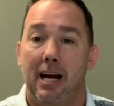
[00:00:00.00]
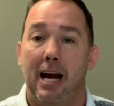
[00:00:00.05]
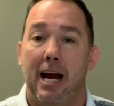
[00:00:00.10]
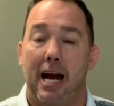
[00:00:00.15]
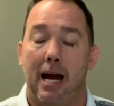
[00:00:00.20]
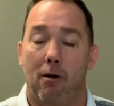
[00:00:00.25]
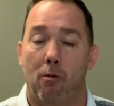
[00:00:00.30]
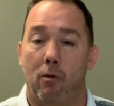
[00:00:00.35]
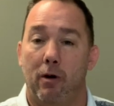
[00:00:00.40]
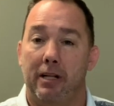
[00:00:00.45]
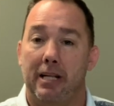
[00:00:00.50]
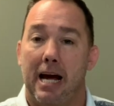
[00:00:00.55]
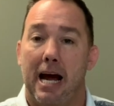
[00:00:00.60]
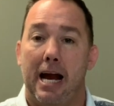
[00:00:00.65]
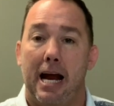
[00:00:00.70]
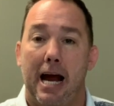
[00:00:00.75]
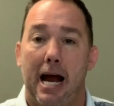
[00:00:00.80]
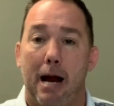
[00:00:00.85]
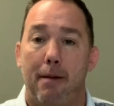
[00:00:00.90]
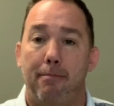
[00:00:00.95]
And when
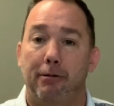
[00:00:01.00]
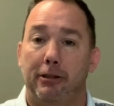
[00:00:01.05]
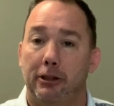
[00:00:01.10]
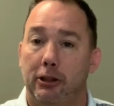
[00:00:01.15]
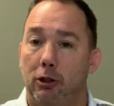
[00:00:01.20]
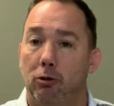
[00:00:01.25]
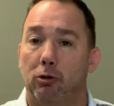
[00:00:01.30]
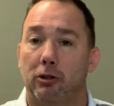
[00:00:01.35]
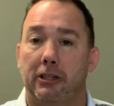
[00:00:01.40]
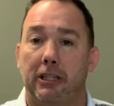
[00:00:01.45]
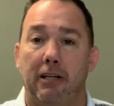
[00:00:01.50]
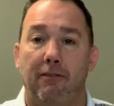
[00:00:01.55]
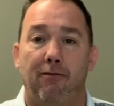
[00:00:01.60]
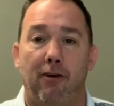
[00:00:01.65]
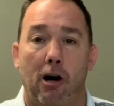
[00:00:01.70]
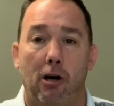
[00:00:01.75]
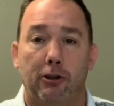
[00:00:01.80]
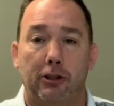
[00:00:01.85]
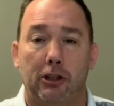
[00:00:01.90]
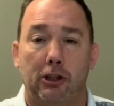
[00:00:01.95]
that happens, you will see
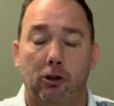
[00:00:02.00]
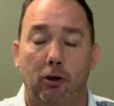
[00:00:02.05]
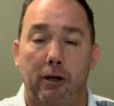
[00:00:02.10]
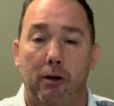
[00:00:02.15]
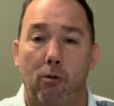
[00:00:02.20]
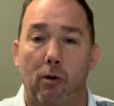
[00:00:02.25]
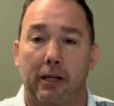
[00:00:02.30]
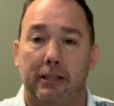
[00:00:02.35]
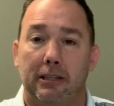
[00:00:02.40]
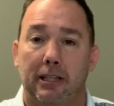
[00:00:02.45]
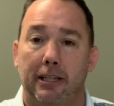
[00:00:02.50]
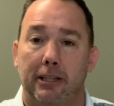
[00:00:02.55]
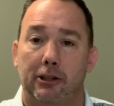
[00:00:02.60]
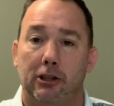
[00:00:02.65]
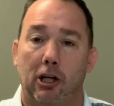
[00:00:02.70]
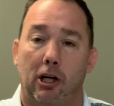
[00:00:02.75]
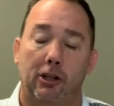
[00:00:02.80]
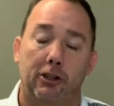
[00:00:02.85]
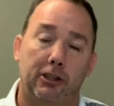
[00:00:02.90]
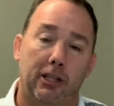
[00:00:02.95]
Foster Street Wesleyan
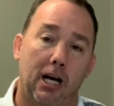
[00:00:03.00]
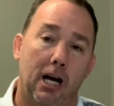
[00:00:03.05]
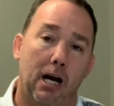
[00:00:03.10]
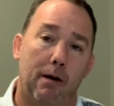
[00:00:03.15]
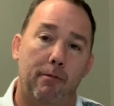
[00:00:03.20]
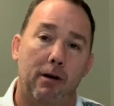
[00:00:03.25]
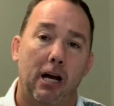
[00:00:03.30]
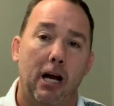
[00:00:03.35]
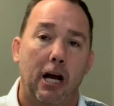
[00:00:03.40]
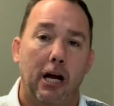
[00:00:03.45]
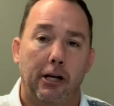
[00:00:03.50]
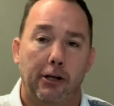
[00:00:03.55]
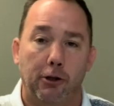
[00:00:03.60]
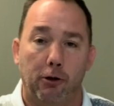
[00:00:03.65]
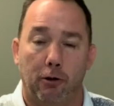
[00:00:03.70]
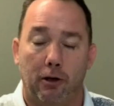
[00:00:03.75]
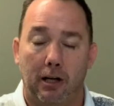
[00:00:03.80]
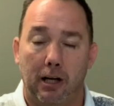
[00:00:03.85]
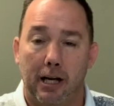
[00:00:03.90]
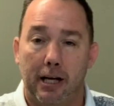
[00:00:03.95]
Church up.
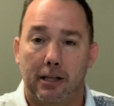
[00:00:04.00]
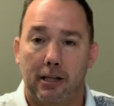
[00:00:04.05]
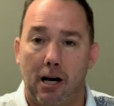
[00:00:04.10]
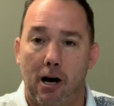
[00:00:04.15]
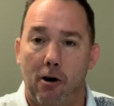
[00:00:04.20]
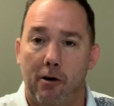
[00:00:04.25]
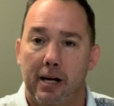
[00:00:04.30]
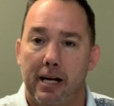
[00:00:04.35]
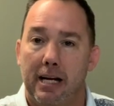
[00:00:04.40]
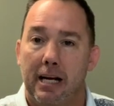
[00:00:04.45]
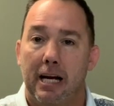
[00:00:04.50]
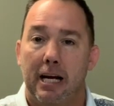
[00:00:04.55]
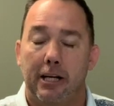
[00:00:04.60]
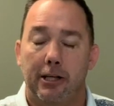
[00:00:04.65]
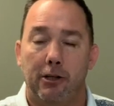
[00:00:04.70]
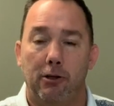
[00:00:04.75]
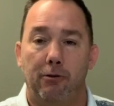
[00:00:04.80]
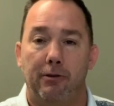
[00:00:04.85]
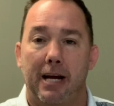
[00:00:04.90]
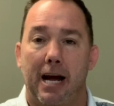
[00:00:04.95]
You click on it,
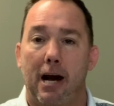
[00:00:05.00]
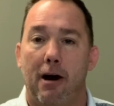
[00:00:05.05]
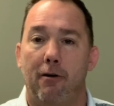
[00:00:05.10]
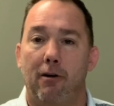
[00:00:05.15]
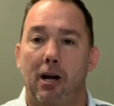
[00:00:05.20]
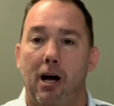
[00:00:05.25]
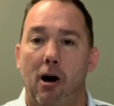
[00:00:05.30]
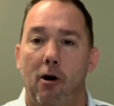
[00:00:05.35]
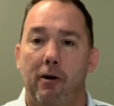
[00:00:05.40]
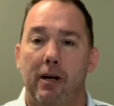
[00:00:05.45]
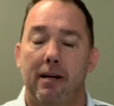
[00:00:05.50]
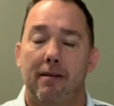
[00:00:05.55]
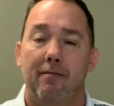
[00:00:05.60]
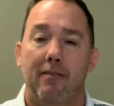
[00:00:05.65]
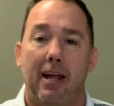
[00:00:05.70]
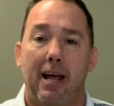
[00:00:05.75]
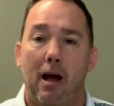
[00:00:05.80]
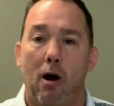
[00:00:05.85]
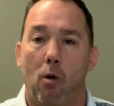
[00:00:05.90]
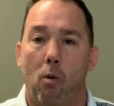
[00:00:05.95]
you download it.
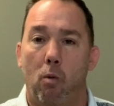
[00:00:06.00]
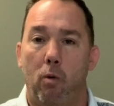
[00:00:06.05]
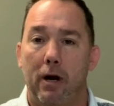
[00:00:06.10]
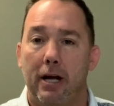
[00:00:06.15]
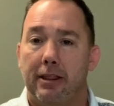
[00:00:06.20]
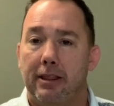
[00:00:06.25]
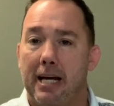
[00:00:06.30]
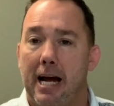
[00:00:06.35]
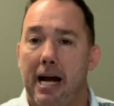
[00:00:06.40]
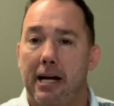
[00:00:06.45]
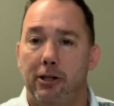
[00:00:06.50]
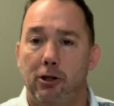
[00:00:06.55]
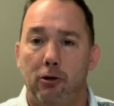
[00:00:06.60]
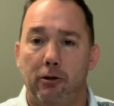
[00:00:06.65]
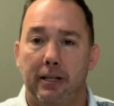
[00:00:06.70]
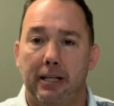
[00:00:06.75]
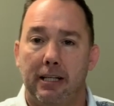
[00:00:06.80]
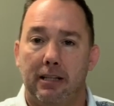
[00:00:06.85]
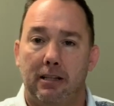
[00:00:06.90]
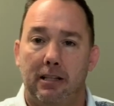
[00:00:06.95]
With that, you
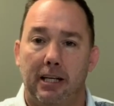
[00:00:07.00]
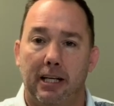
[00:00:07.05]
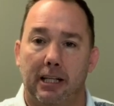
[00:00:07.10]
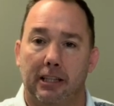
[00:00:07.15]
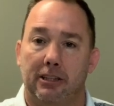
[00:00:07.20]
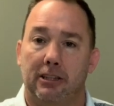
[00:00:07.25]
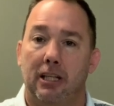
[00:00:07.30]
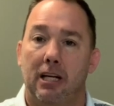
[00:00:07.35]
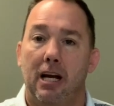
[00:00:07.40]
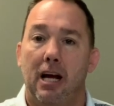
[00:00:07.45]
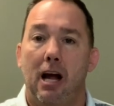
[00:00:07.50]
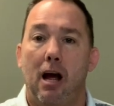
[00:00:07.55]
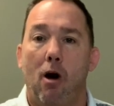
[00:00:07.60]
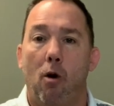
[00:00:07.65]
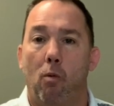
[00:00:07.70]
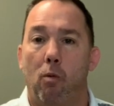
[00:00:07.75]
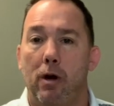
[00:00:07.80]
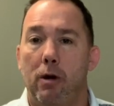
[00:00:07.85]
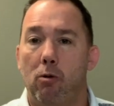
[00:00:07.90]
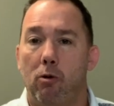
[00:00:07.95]
get this.
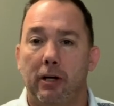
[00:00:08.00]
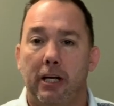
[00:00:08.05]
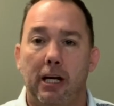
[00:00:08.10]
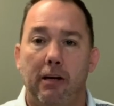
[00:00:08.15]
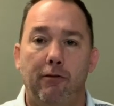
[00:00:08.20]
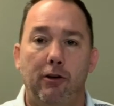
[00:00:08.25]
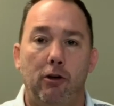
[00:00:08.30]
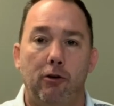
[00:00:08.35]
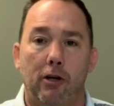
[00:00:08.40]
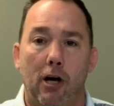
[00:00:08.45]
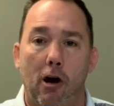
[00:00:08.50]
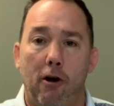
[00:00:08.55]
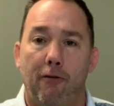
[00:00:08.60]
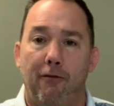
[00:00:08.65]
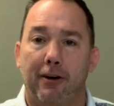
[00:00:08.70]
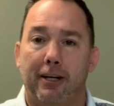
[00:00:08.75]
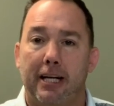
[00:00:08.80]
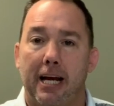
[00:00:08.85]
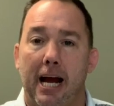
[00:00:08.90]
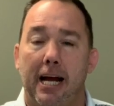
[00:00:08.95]
We will give you
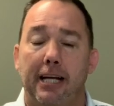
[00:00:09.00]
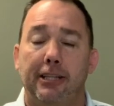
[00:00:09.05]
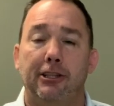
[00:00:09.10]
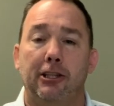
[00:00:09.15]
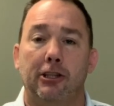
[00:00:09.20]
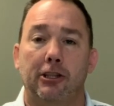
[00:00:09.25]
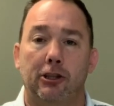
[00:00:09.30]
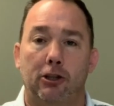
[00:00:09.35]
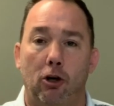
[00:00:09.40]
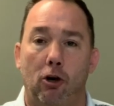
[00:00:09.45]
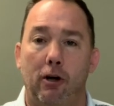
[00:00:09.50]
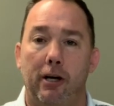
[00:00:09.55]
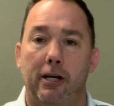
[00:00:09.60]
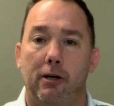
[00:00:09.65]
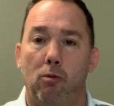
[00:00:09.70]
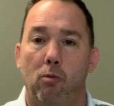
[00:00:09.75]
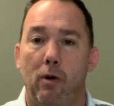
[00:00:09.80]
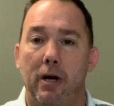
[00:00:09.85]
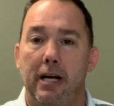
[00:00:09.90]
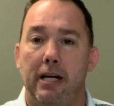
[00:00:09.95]
notifications during
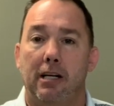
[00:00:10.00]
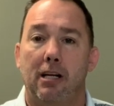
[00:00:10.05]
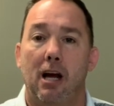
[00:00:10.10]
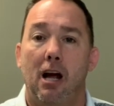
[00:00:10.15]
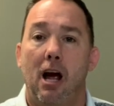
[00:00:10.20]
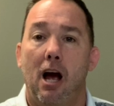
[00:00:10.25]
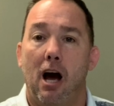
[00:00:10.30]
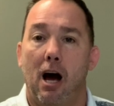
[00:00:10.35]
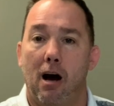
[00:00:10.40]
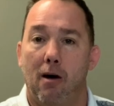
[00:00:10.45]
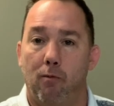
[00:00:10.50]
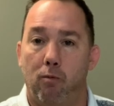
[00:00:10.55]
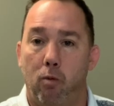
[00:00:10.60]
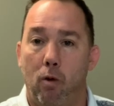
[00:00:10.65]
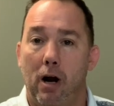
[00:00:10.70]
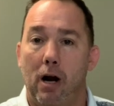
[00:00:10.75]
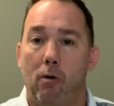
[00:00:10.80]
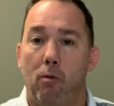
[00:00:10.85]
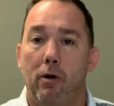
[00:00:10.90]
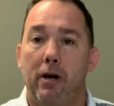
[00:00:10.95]
the week of
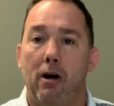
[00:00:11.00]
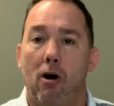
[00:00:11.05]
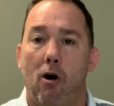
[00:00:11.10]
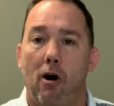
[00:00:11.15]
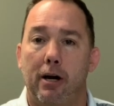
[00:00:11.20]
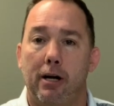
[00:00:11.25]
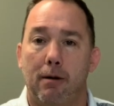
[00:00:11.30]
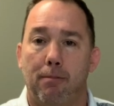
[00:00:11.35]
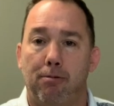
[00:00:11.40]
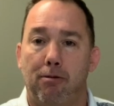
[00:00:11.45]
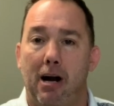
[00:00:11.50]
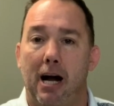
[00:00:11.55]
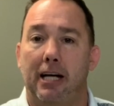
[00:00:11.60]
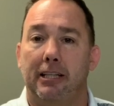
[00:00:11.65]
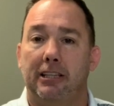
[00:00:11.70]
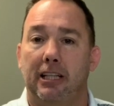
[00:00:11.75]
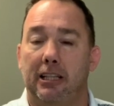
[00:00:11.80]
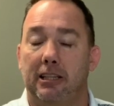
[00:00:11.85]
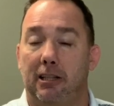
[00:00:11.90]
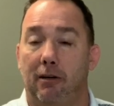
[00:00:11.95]
where we are in the
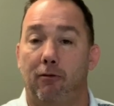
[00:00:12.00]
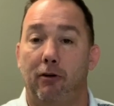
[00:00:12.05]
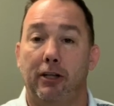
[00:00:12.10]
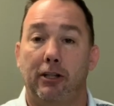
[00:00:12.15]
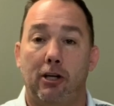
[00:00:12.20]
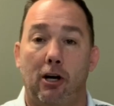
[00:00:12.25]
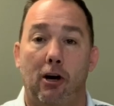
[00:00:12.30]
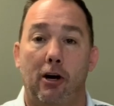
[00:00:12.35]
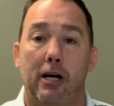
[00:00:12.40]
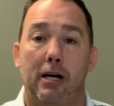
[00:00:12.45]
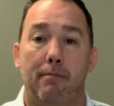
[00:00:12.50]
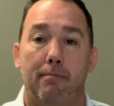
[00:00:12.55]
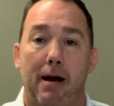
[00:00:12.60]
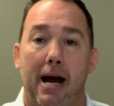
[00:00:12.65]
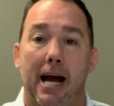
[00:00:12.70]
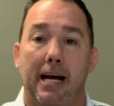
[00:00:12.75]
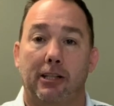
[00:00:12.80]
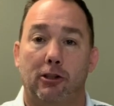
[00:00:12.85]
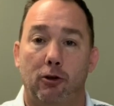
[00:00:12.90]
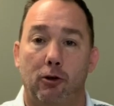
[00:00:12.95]
process of returning
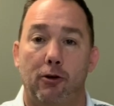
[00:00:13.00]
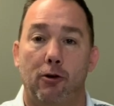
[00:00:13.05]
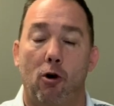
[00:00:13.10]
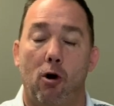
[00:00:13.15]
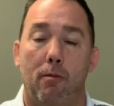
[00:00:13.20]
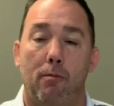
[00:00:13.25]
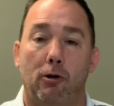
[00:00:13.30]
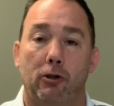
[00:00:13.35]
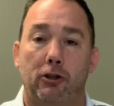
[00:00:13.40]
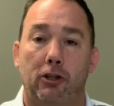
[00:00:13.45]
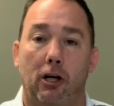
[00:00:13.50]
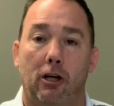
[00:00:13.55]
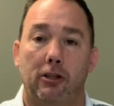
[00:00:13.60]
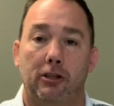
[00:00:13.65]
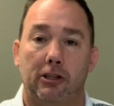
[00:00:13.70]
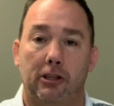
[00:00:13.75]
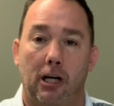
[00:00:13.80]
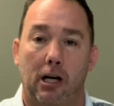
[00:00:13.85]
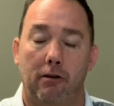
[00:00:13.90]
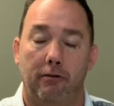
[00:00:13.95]
back to normal church
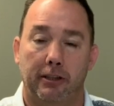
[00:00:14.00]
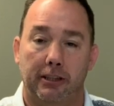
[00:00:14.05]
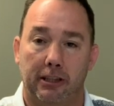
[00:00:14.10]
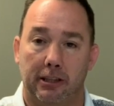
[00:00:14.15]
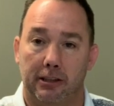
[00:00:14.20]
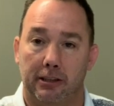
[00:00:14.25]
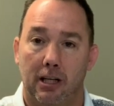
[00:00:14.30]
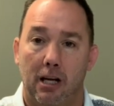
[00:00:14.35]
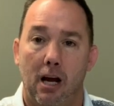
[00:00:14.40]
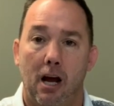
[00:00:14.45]
services.